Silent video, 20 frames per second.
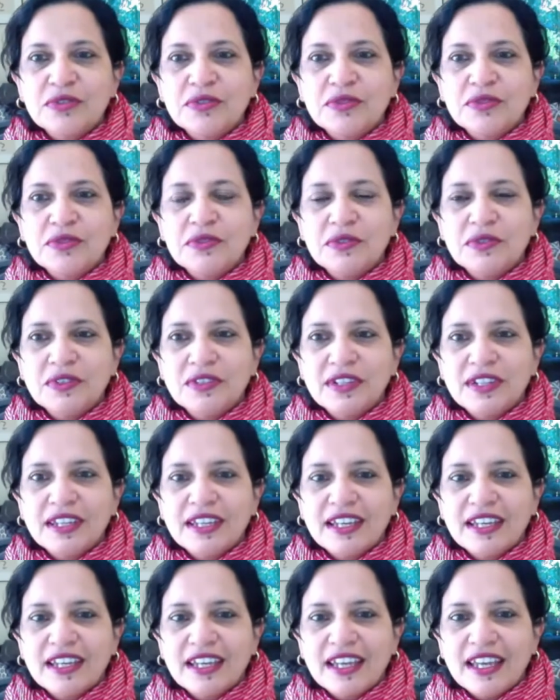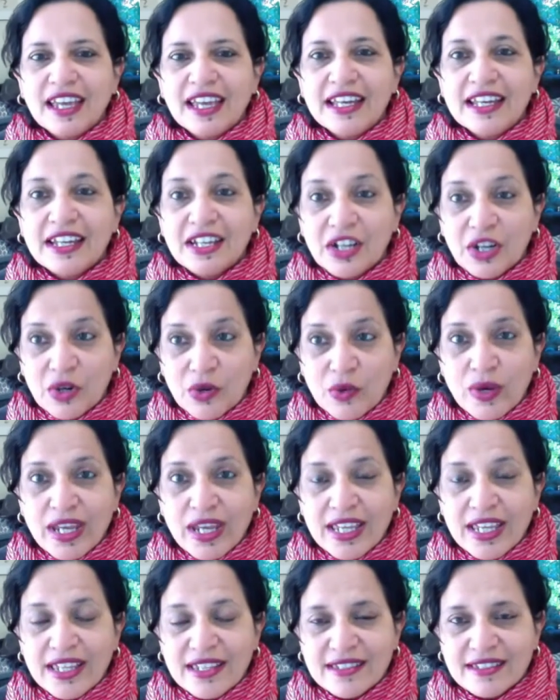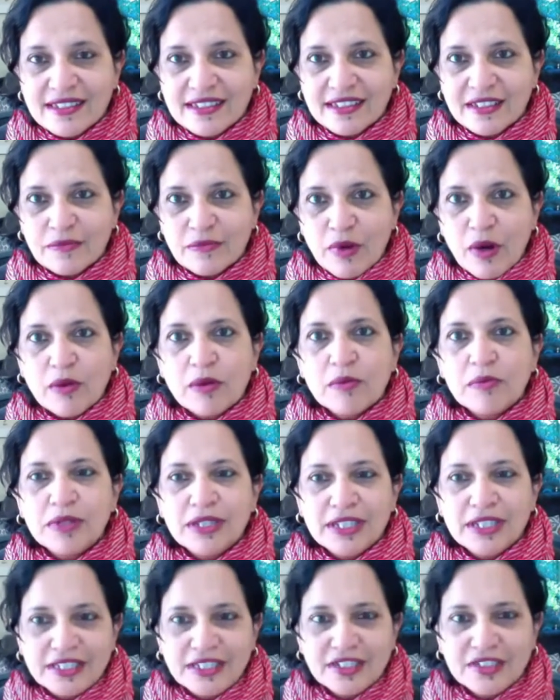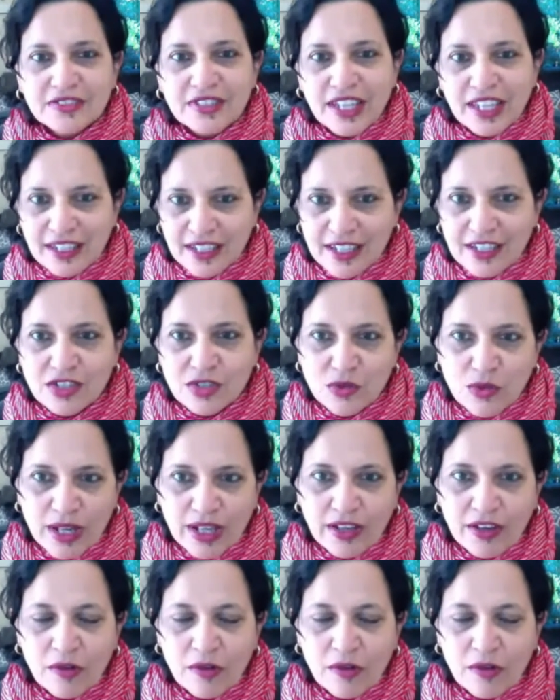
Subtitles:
increase the probability of getting into Y Combinator.